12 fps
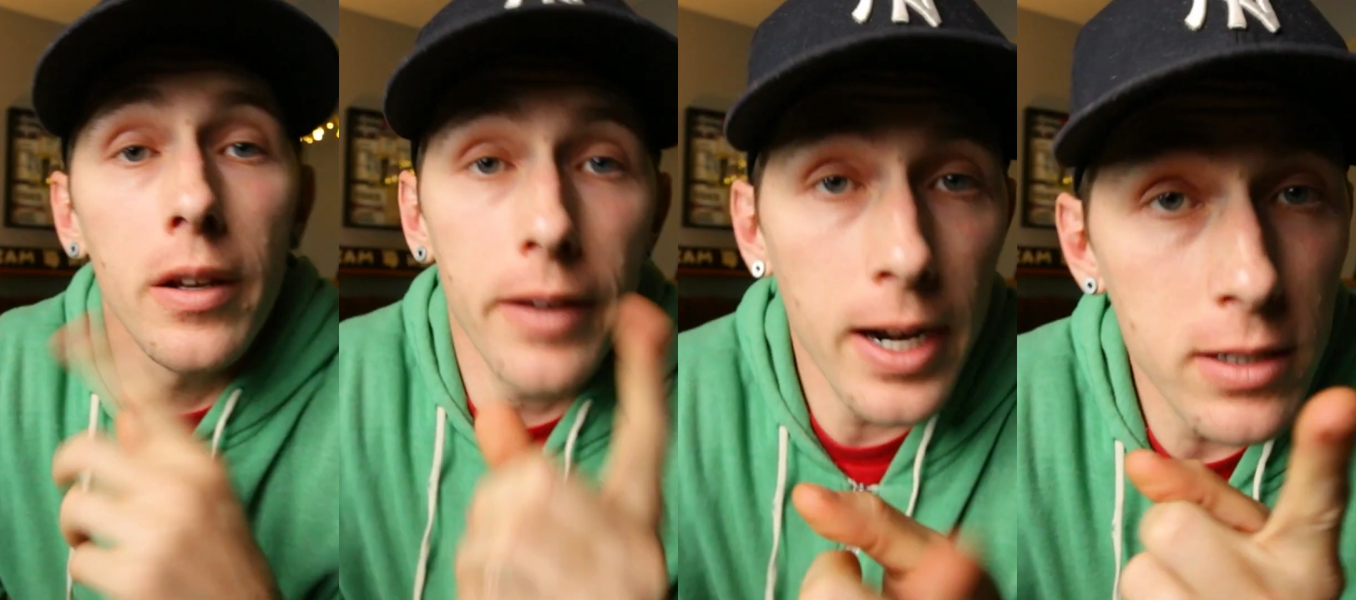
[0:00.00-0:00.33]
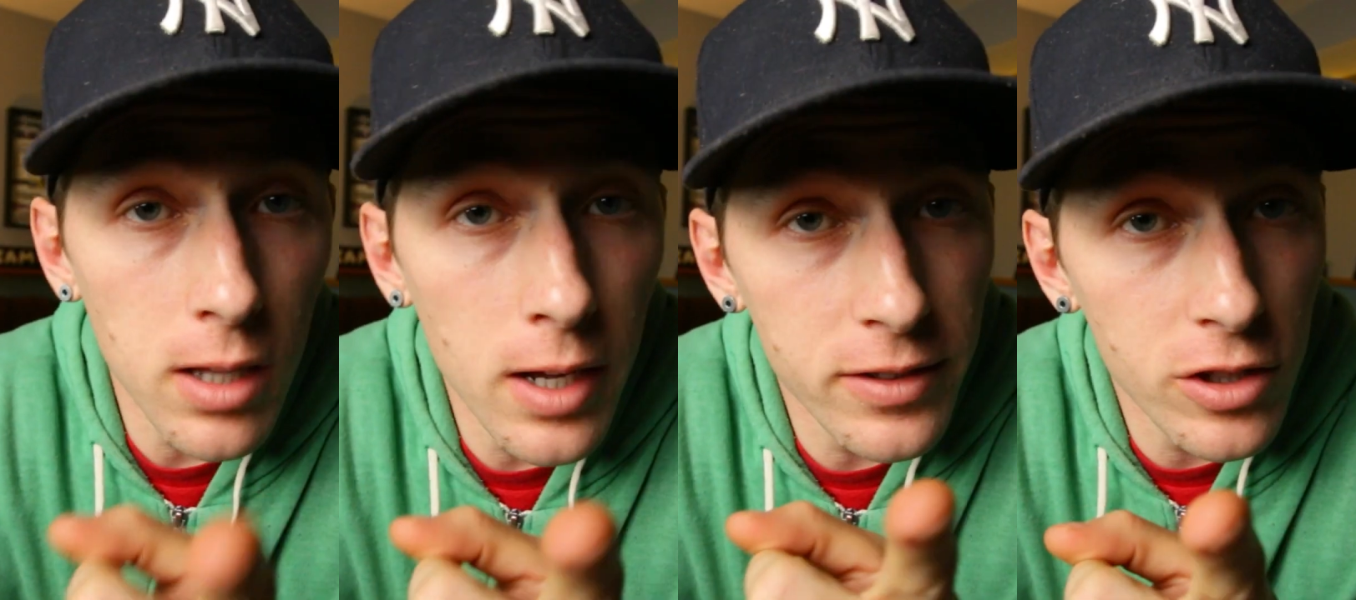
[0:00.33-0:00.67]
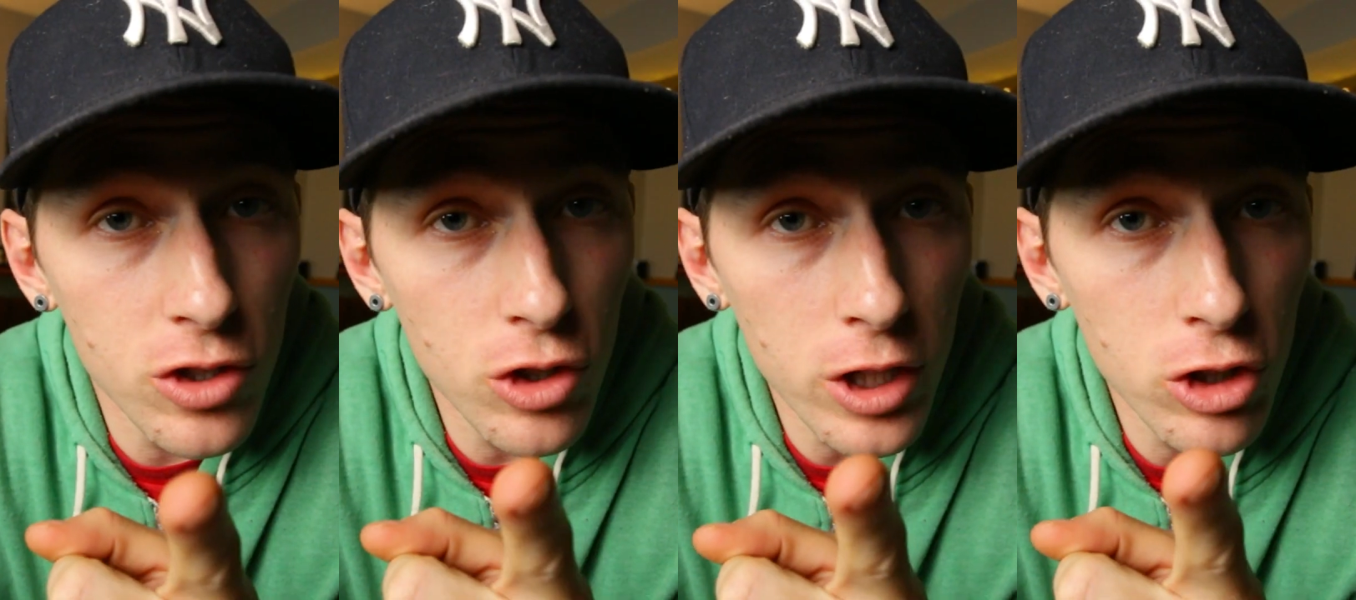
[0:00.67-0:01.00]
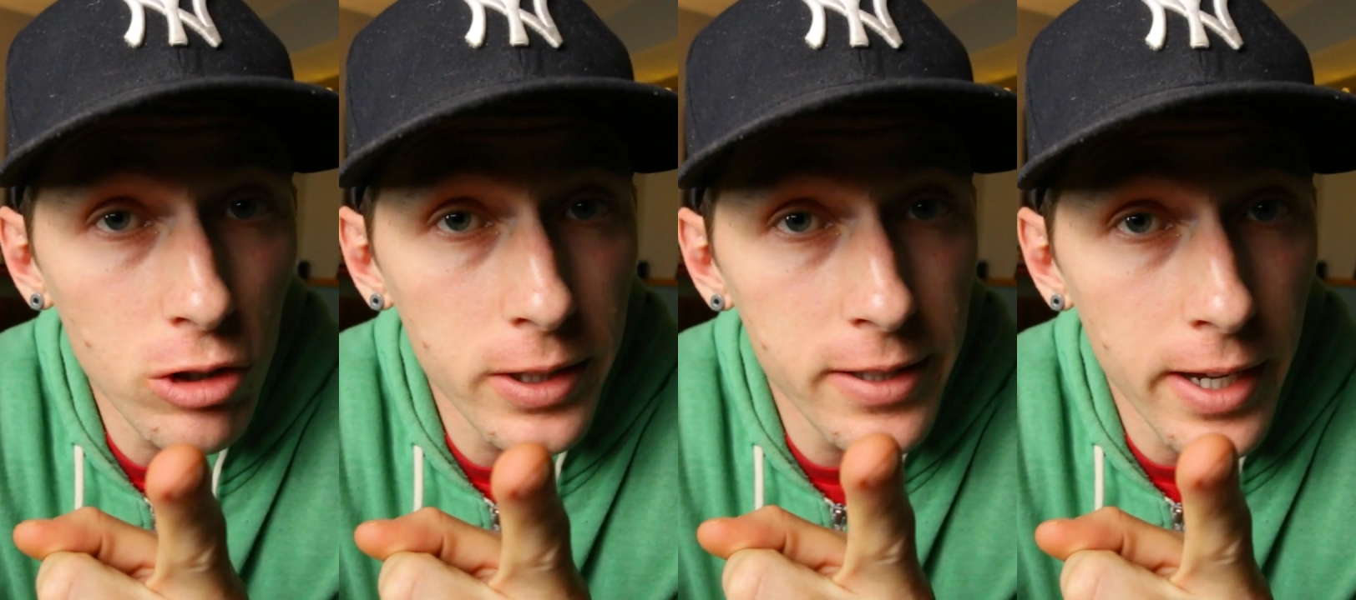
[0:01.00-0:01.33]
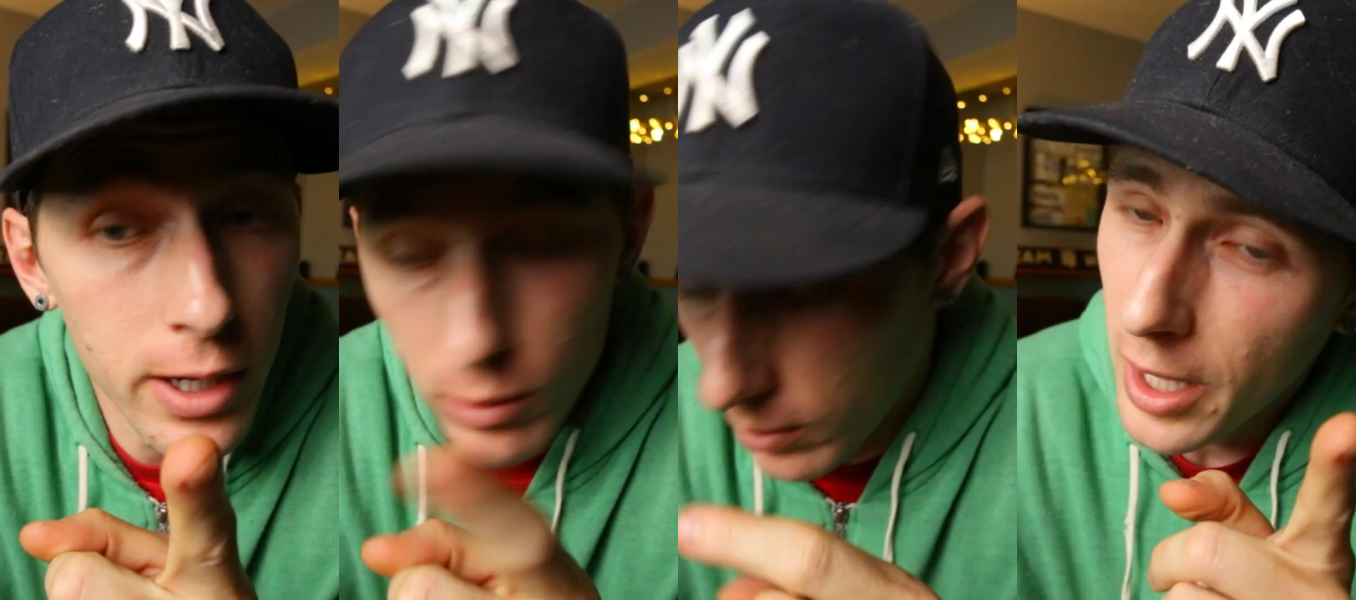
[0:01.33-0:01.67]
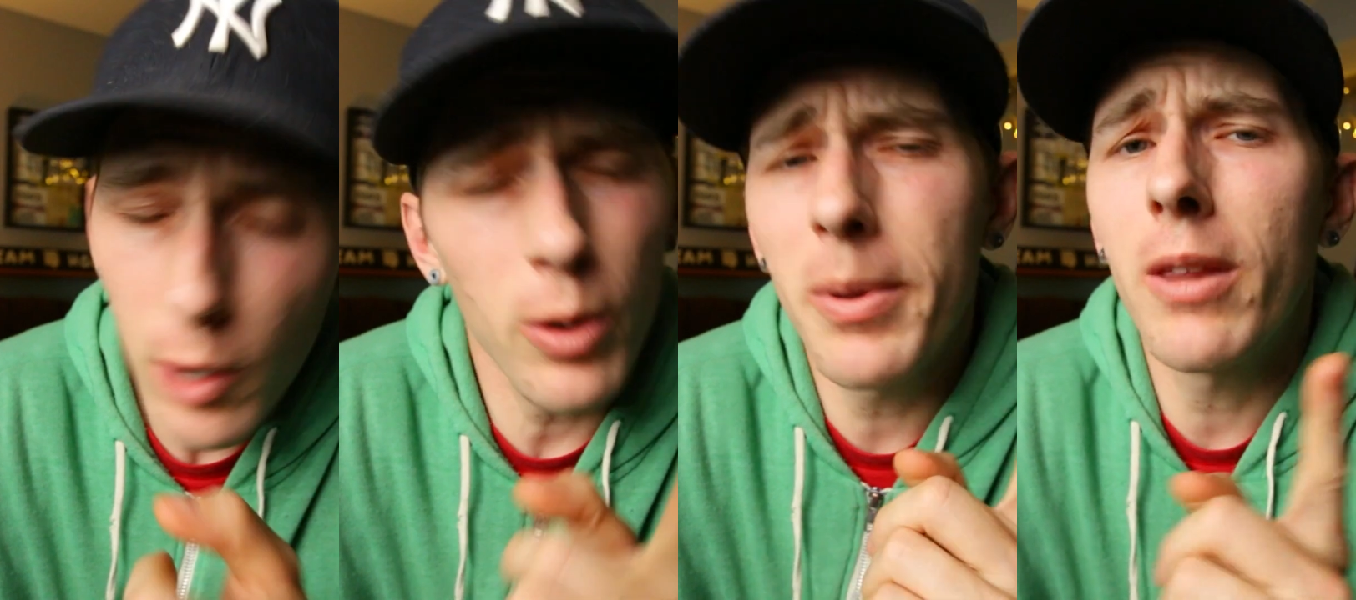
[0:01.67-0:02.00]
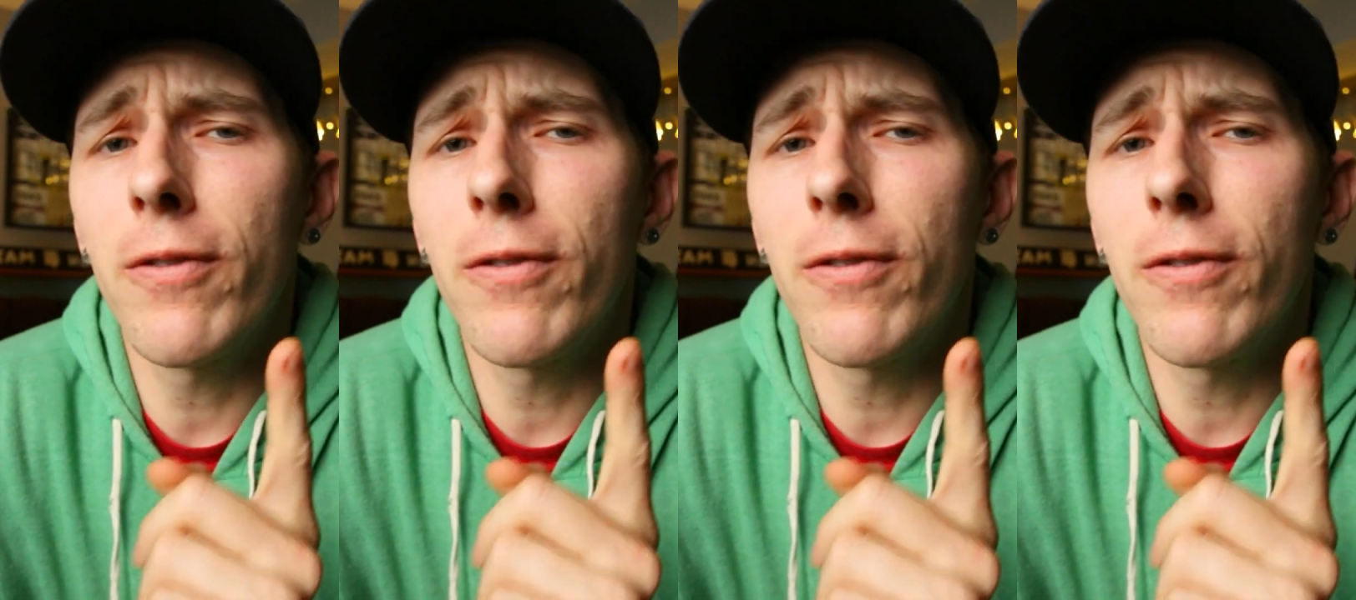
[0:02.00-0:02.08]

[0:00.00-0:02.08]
Not as long as it's structurally sound. And I want to be